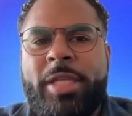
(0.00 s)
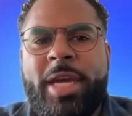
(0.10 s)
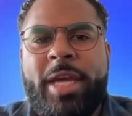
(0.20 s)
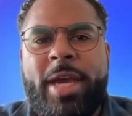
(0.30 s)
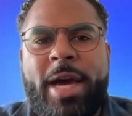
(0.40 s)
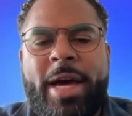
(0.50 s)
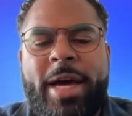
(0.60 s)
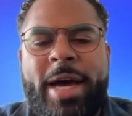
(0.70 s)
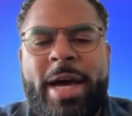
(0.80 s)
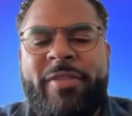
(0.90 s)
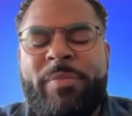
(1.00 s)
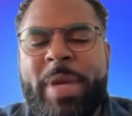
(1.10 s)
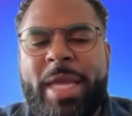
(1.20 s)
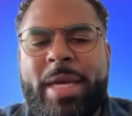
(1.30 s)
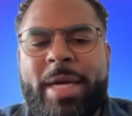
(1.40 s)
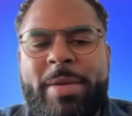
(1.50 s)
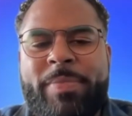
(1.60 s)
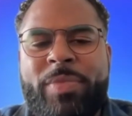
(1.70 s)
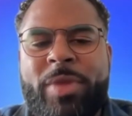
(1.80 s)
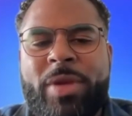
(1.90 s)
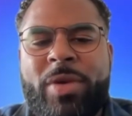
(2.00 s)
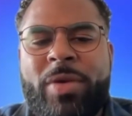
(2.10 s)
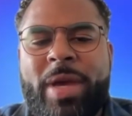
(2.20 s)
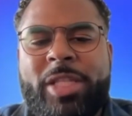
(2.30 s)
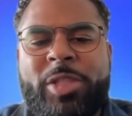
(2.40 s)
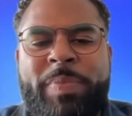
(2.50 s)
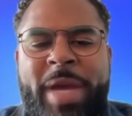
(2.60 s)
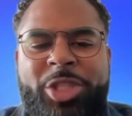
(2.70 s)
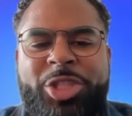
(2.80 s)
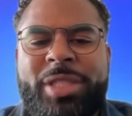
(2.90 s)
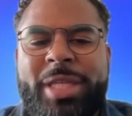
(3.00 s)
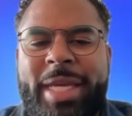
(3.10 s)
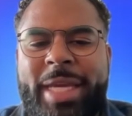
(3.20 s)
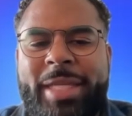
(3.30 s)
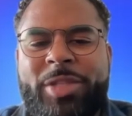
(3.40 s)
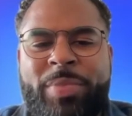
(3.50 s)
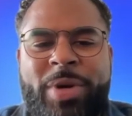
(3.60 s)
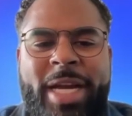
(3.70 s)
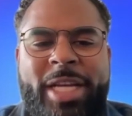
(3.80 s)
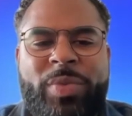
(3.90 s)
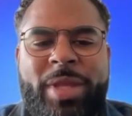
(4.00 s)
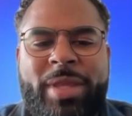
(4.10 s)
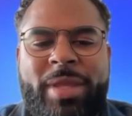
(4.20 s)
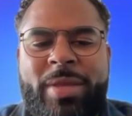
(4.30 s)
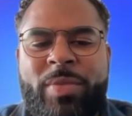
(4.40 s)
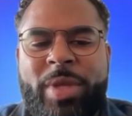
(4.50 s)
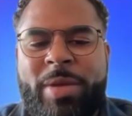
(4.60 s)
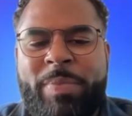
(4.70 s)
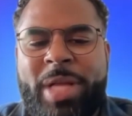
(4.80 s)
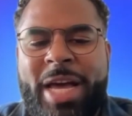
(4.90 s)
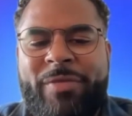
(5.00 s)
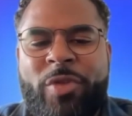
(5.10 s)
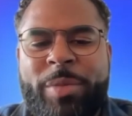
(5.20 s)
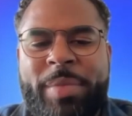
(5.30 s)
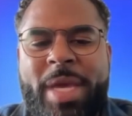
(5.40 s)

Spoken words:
I've been especially surprised with the platform